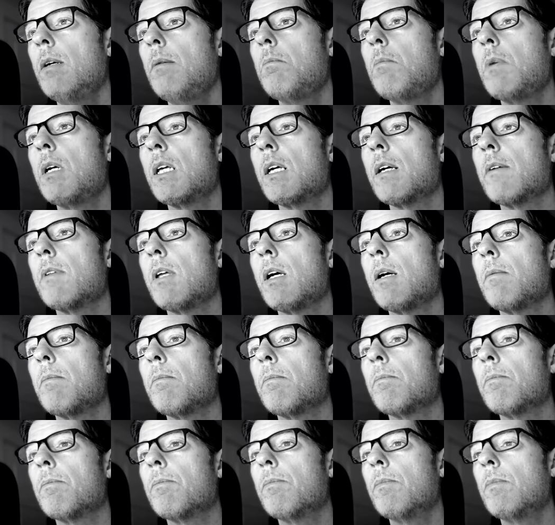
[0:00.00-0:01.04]
Many of
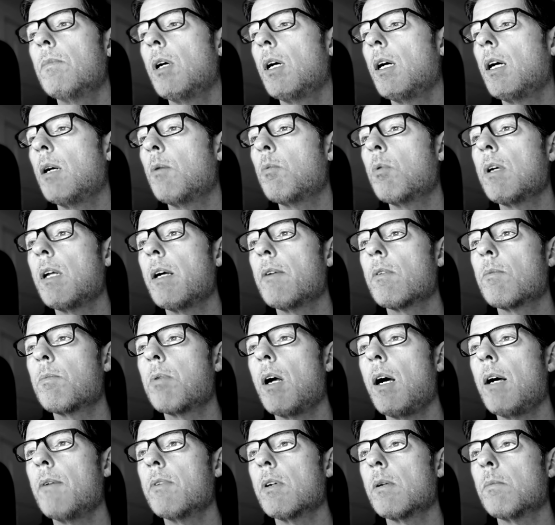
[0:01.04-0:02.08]
them were never
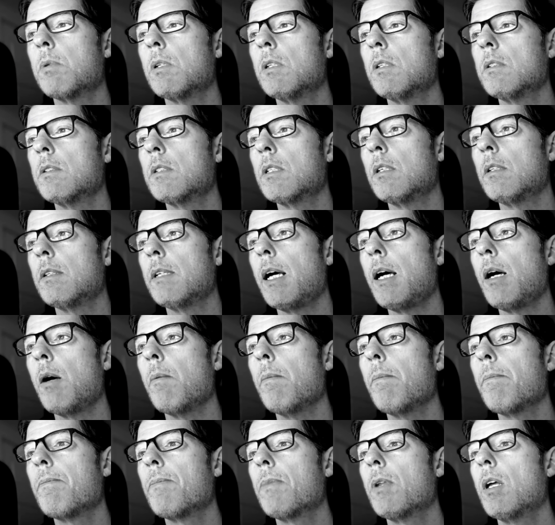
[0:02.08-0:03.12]
profitable until
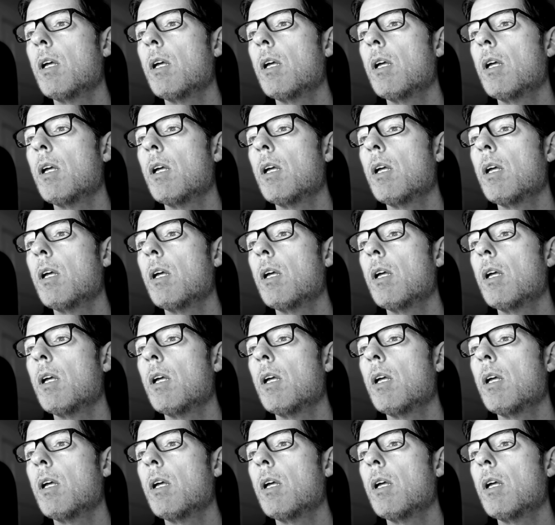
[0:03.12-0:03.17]
now.